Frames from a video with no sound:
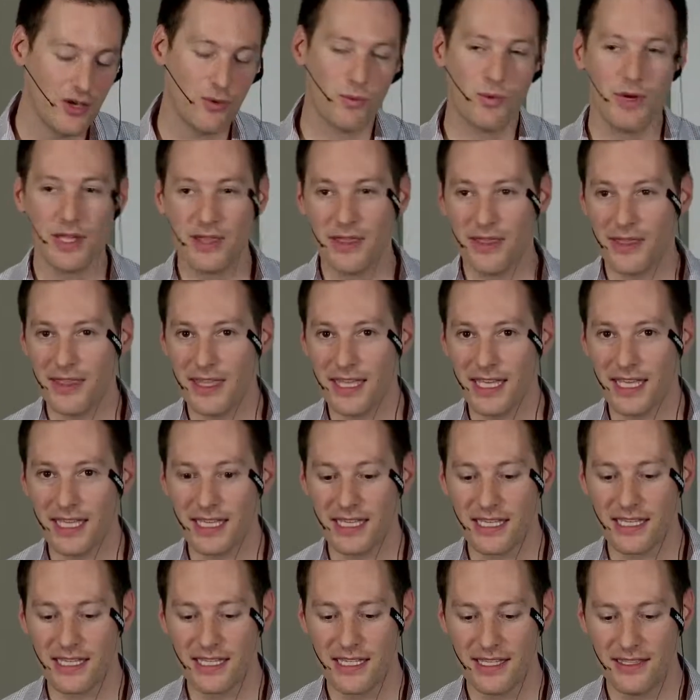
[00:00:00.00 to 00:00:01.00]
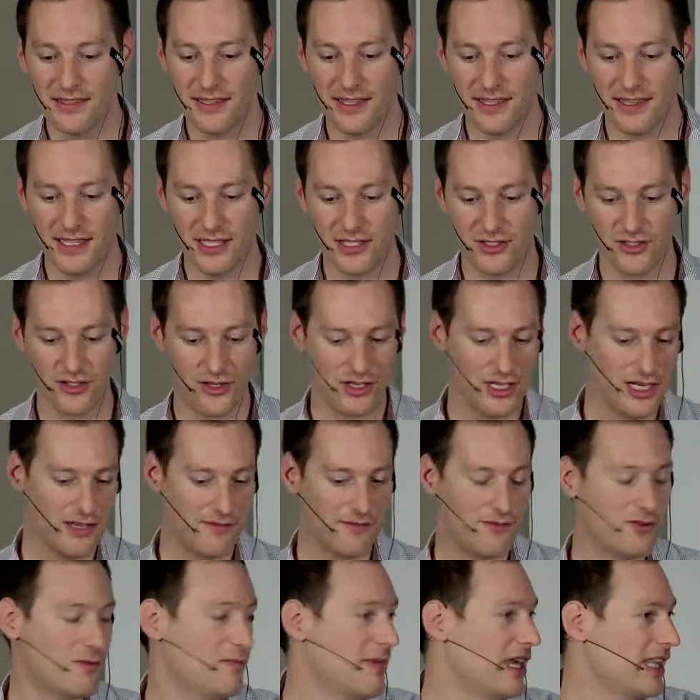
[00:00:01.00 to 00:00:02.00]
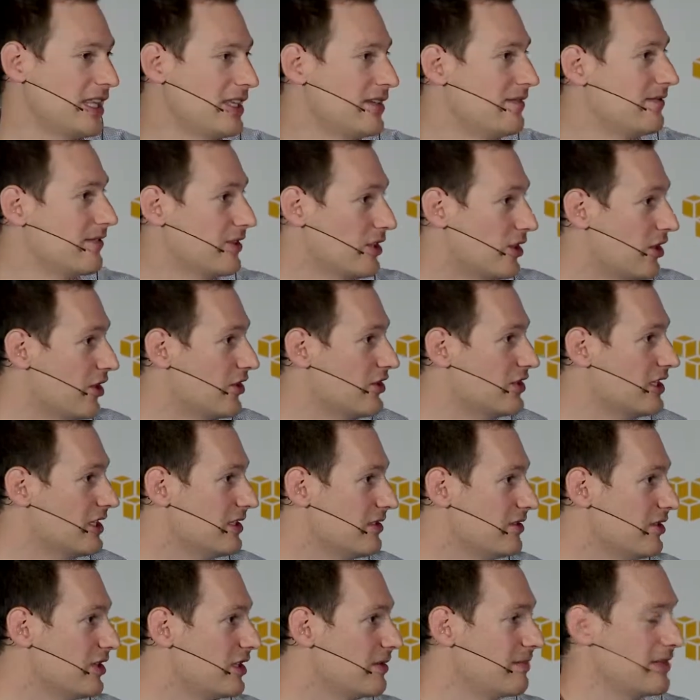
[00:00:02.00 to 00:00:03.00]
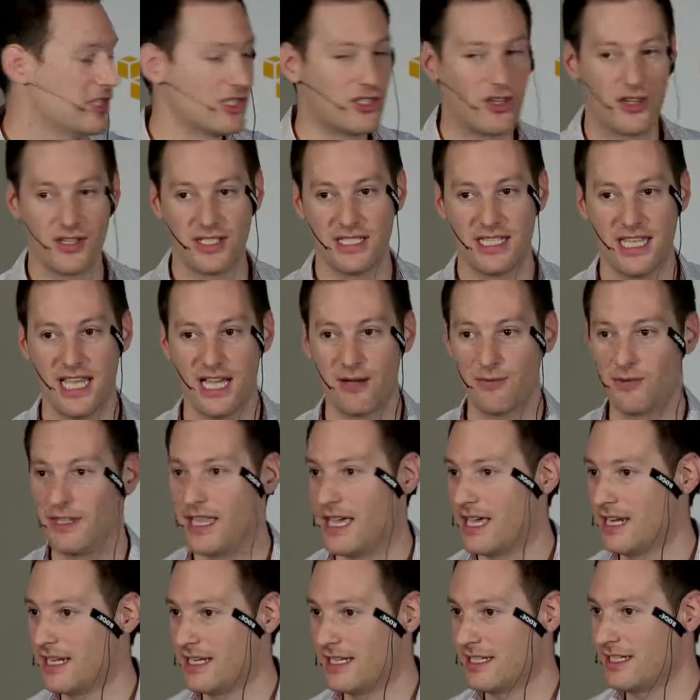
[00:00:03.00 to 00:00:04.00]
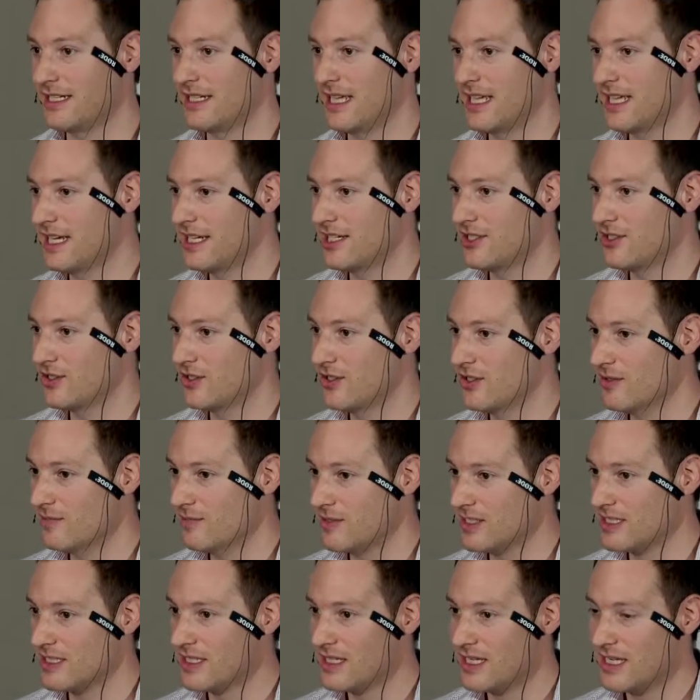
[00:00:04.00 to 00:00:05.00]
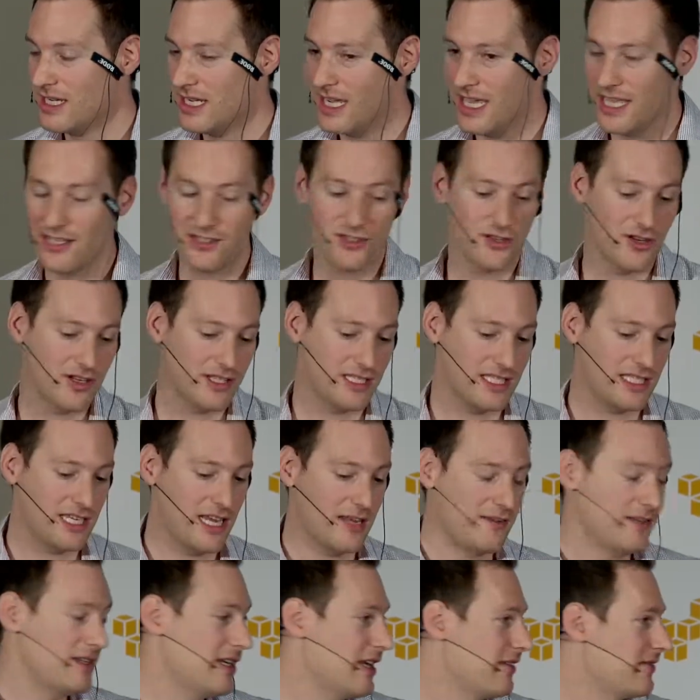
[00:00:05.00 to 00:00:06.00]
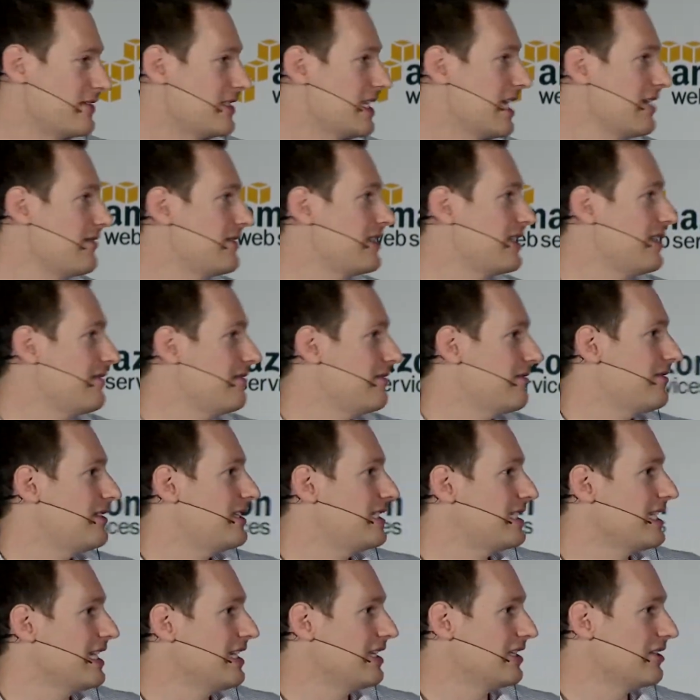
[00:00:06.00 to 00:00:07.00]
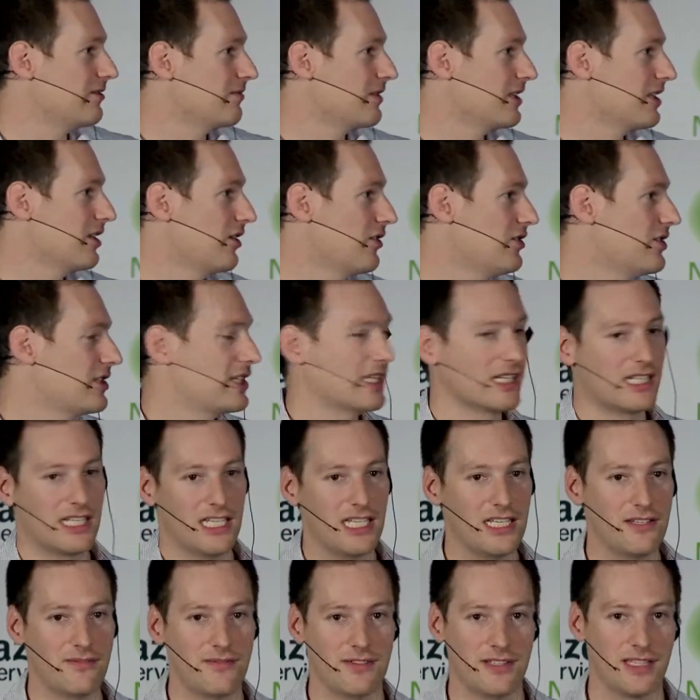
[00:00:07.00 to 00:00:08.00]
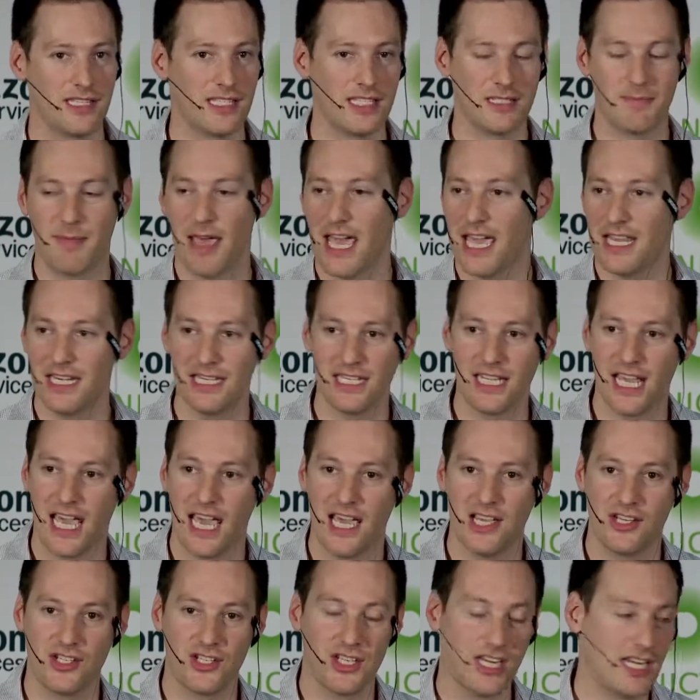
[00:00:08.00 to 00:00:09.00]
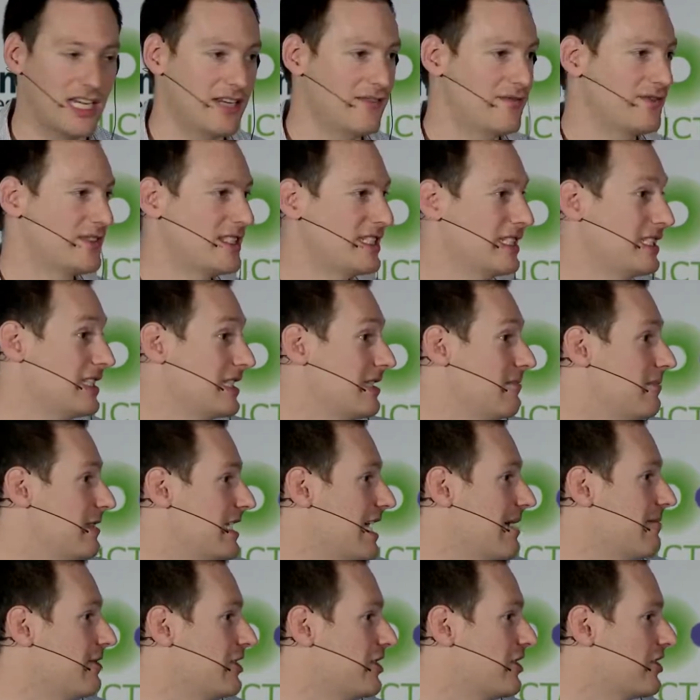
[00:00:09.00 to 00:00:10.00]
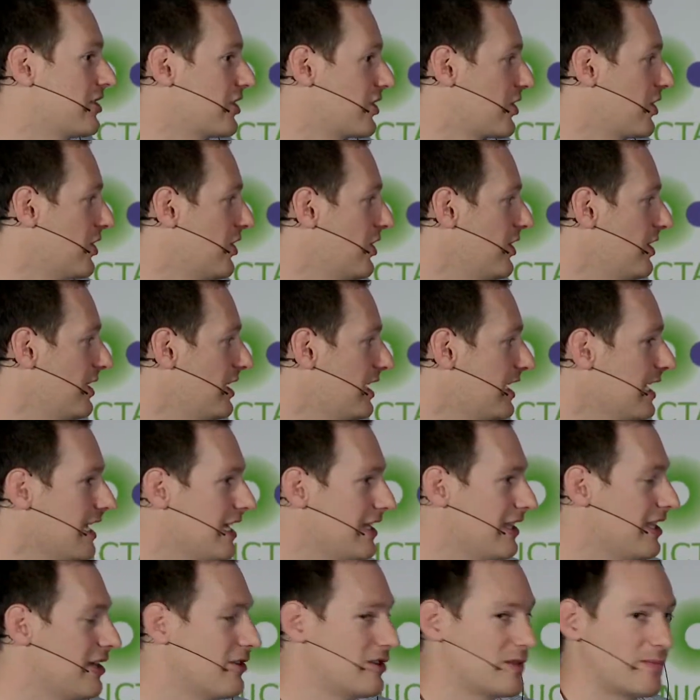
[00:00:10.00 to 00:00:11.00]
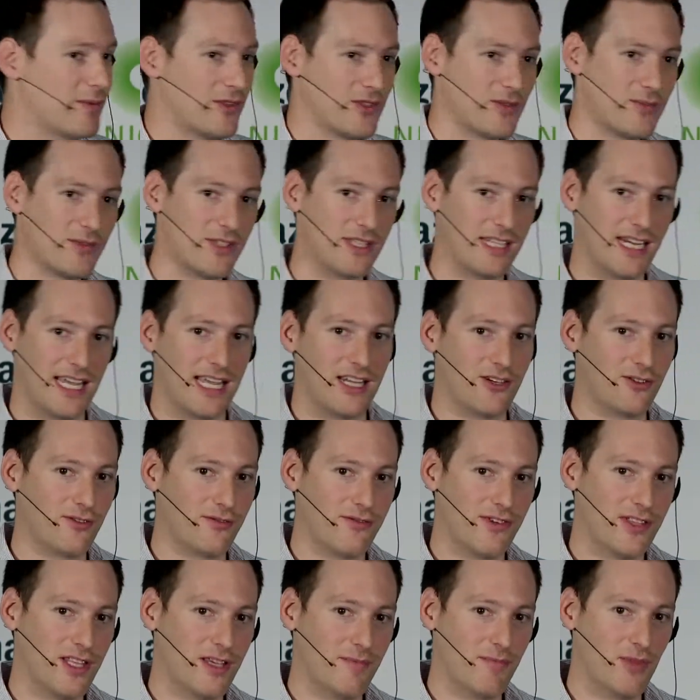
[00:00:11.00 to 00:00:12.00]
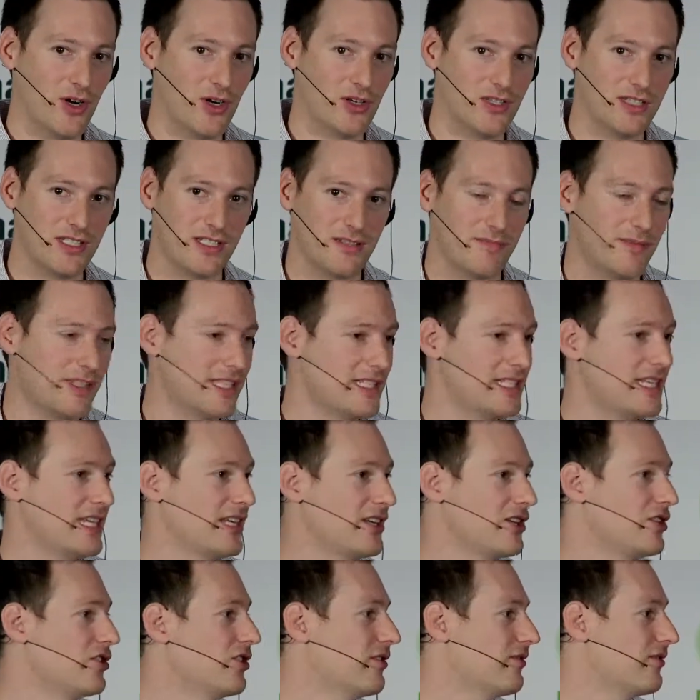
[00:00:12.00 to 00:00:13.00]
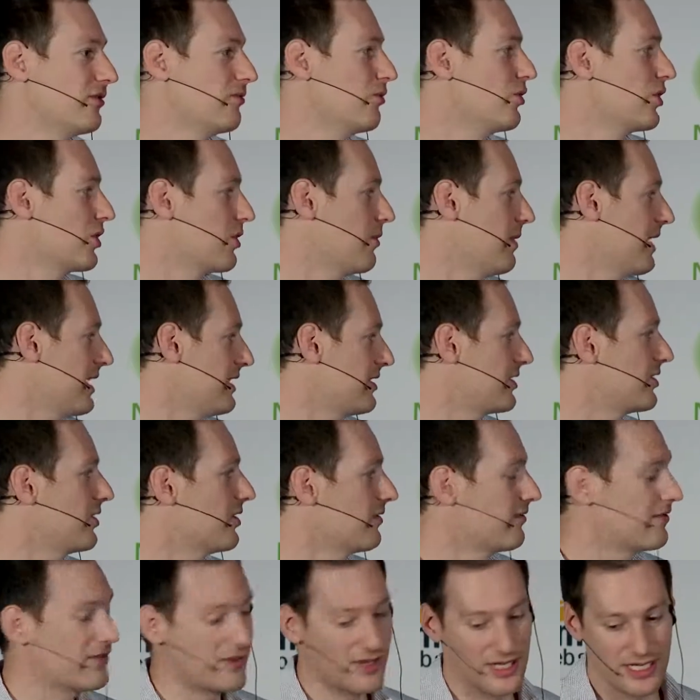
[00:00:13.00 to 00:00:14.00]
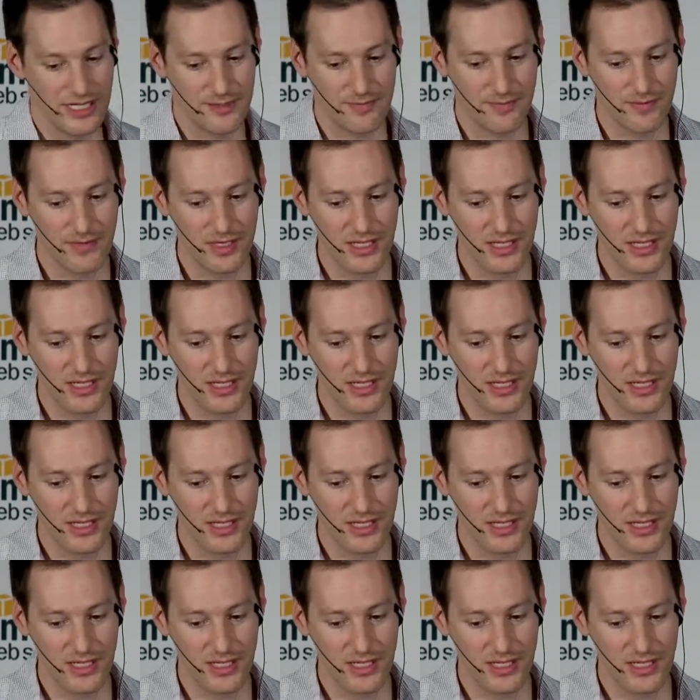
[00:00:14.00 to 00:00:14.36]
We think that there's not enough formality for the lodger, who can be tossed out without any terms. And there's not enough safety even for the tenant, where the lodger can leave, it's paid in cash, and if some damages occur, they're responsible to the landlord for their bond, but the tenant can often walk away scot-free.